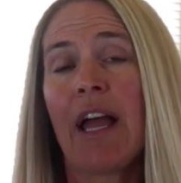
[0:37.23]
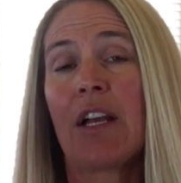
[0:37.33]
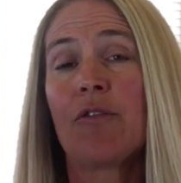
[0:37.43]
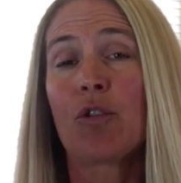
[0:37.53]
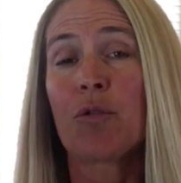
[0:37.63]

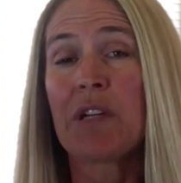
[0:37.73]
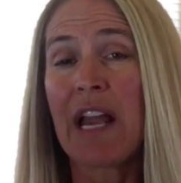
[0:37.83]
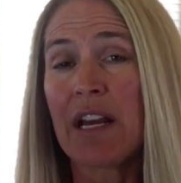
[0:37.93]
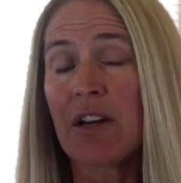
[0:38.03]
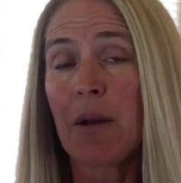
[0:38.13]
and I've
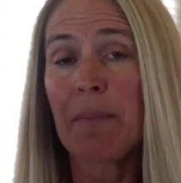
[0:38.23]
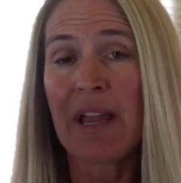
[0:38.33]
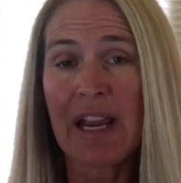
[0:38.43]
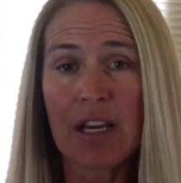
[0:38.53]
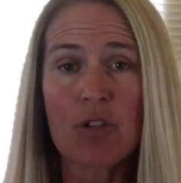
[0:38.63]
created a
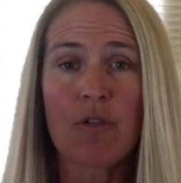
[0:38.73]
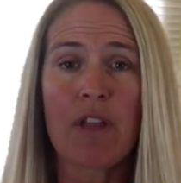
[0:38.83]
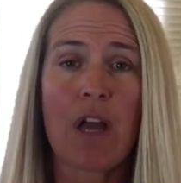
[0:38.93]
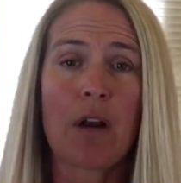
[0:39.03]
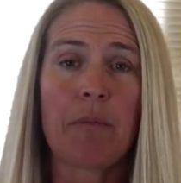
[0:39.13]
page for
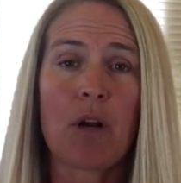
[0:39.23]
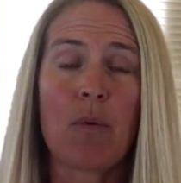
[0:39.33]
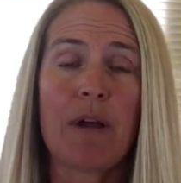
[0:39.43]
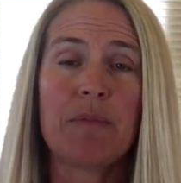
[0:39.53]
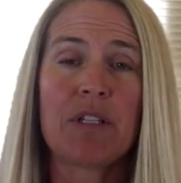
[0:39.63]
that on my
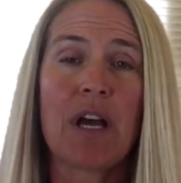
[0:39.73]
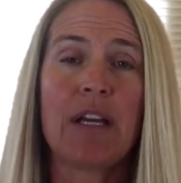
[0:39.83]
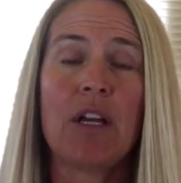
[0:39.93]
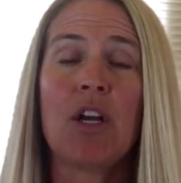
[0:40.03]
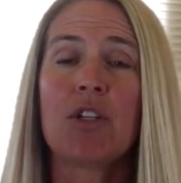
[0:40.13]

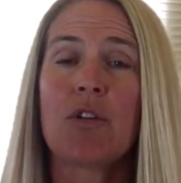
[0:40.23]
website